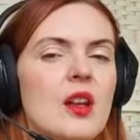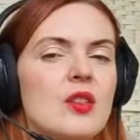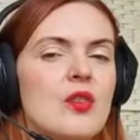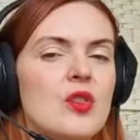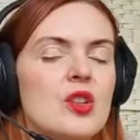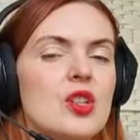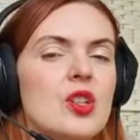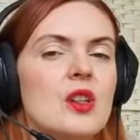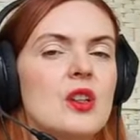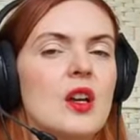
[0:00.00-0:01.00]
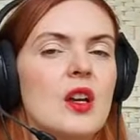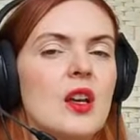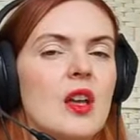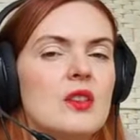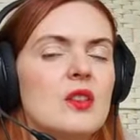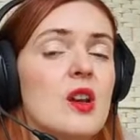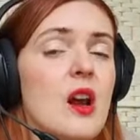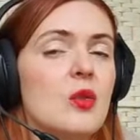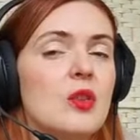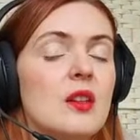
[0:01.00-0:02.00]
and the vision gets
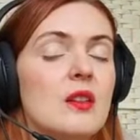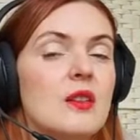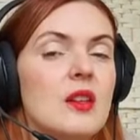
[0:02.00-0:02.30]
grounded.